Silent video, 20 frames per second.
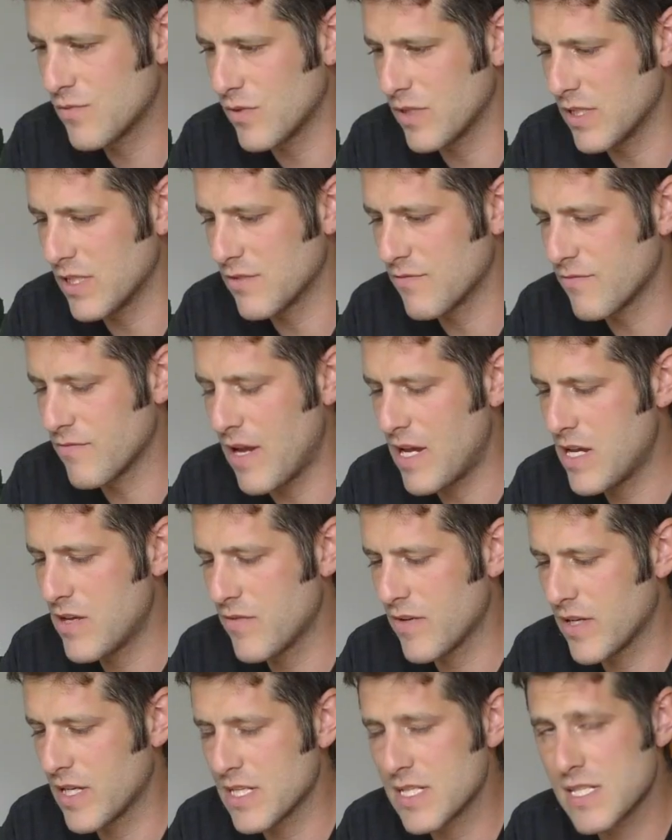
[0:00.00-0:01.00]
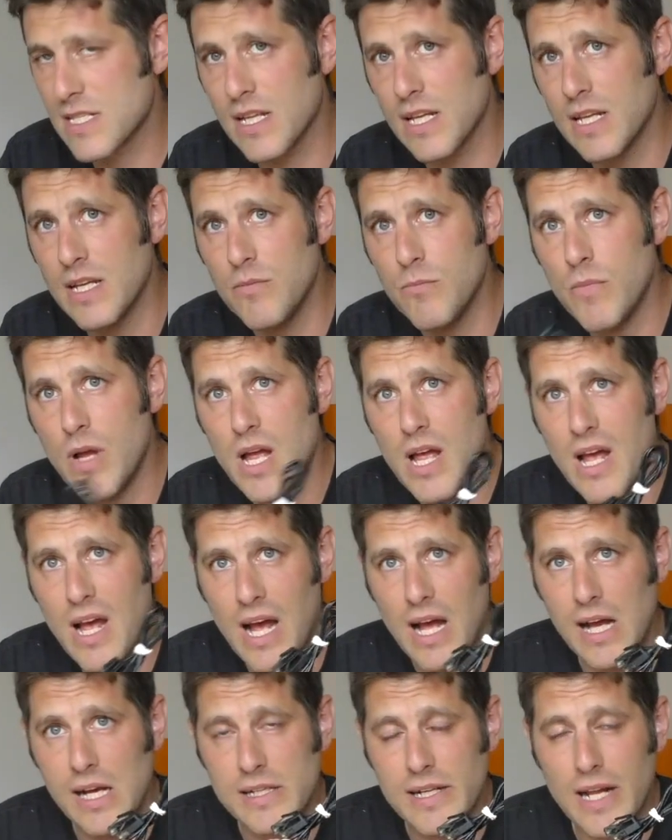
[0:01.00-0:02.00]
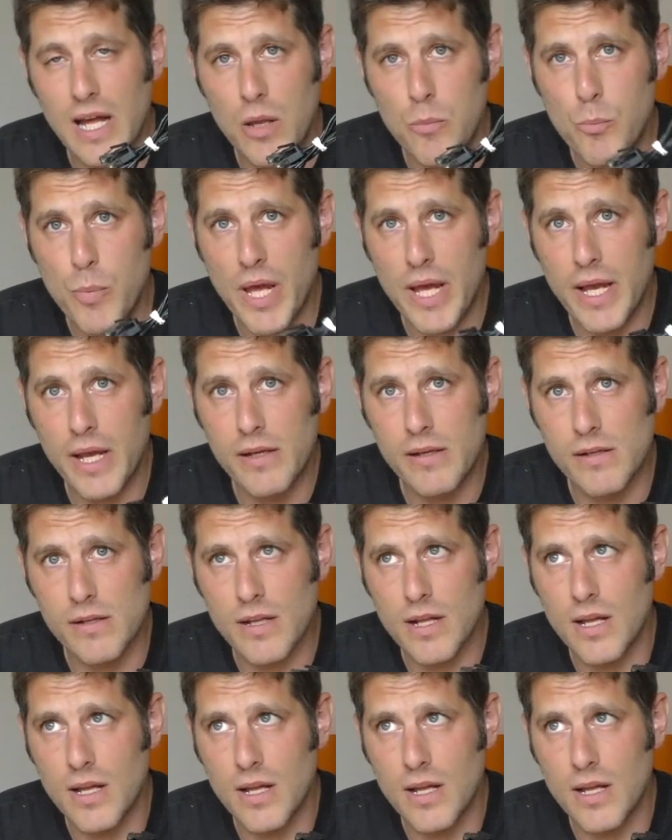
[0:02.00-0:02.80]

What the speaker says: one, is very, very slim, and I paid